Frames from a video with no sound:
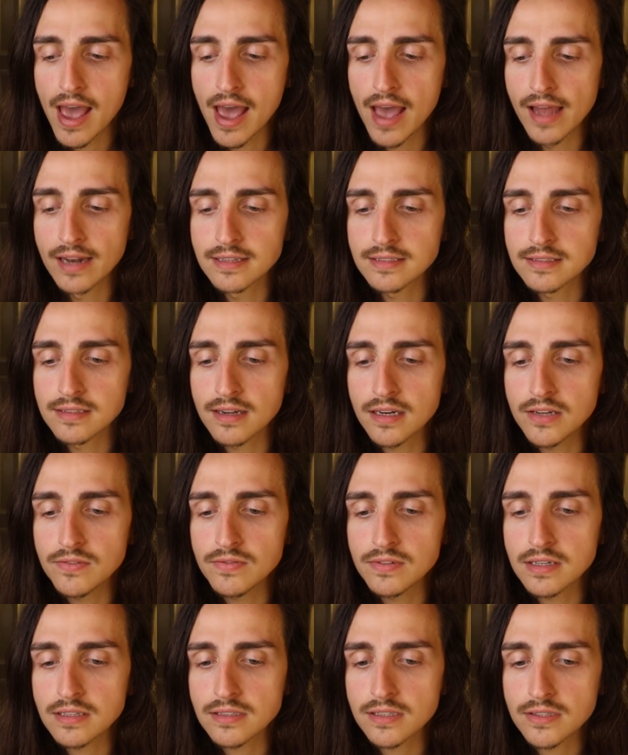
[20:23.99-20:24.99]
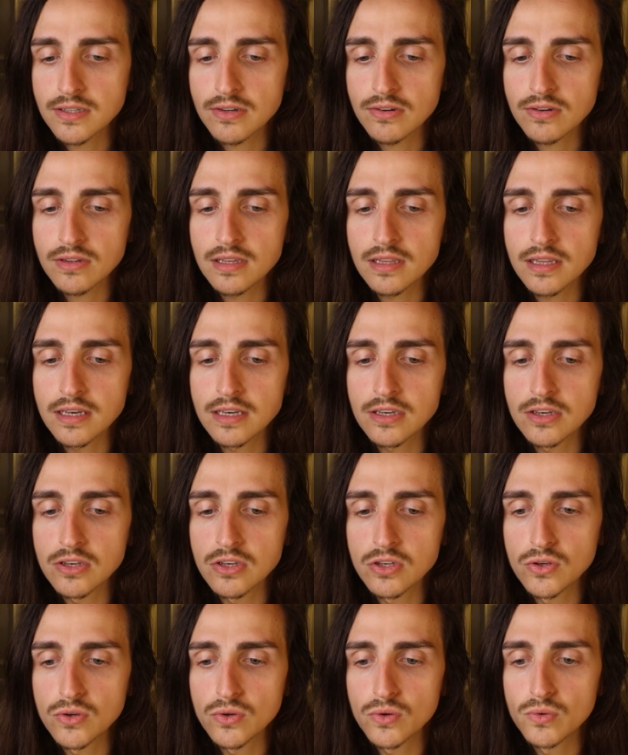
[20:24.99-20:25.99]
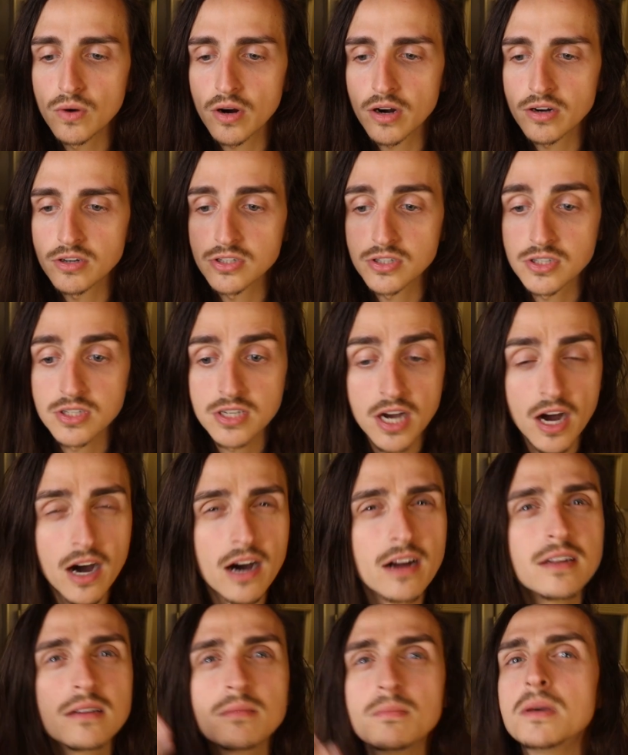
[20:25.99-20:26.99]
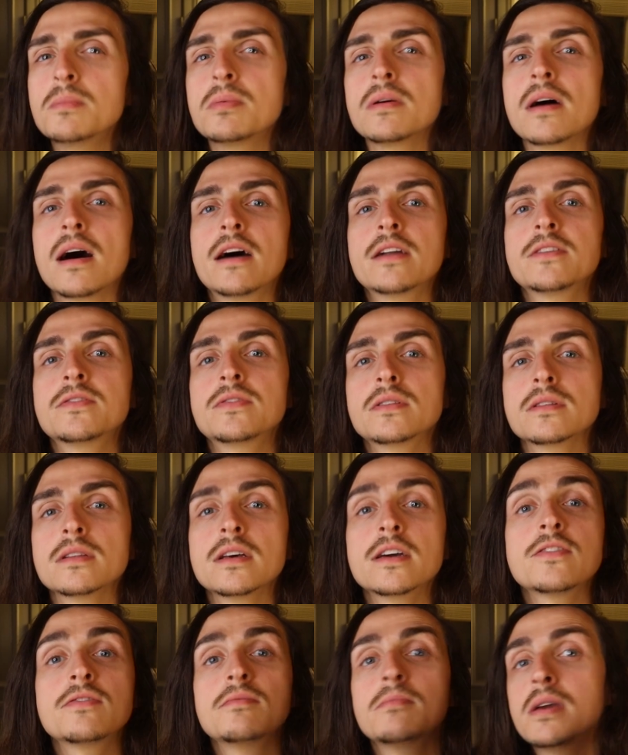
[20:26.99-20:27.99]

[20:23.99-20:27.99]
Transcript: And it's not even necessarily like you are just cutting people out of your life.